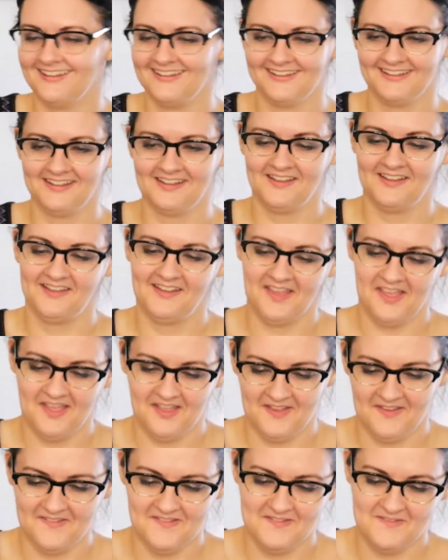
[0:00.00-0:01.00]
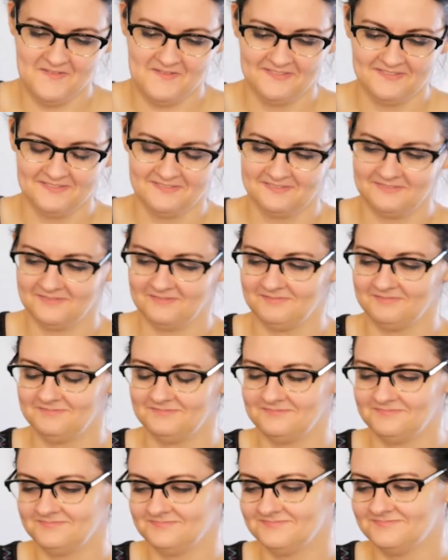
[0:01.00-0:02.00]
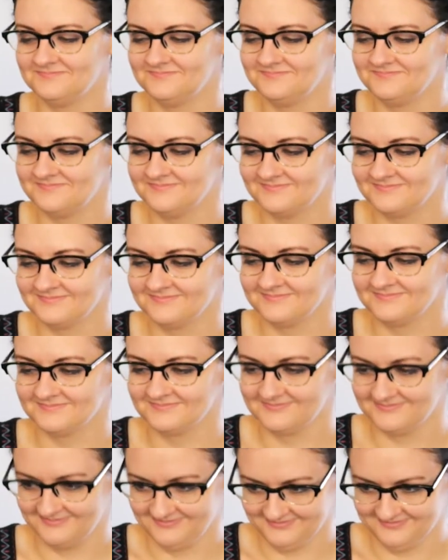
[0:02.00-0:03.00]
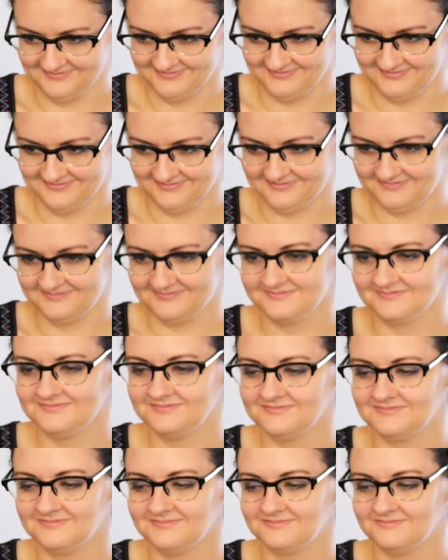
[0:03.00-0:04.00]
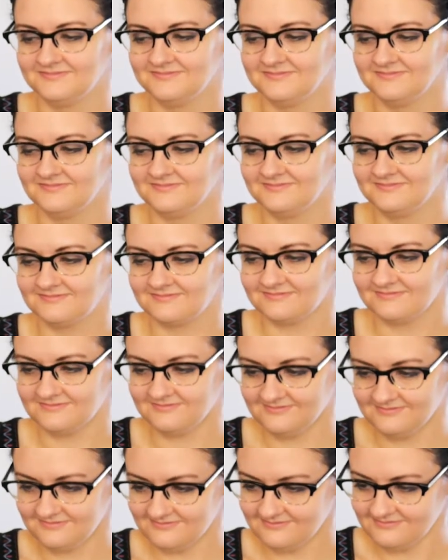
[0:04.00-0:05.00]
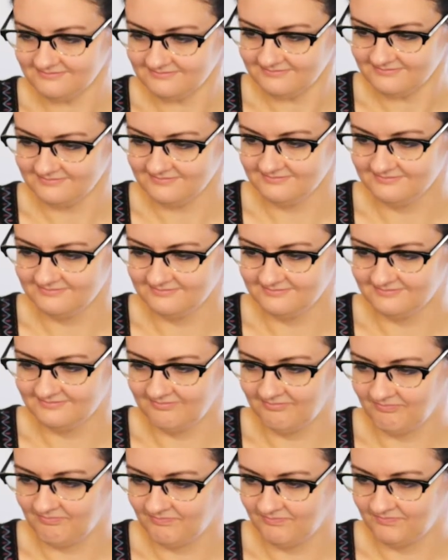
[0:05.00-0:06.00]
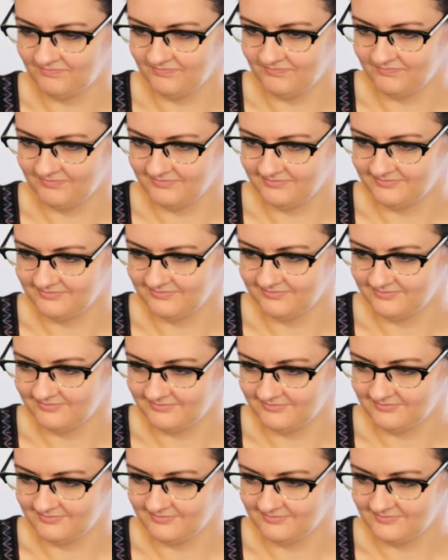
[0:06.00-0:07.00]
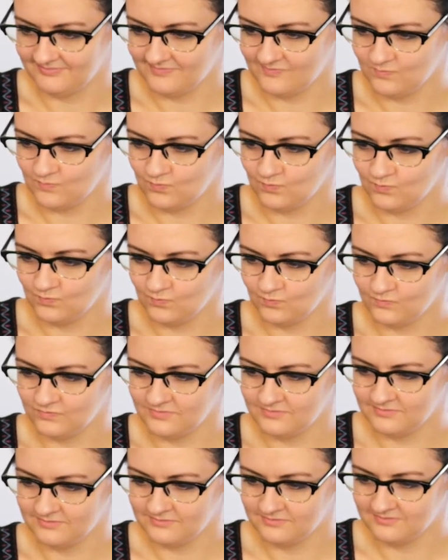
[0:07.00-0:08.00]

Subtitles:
[no speech]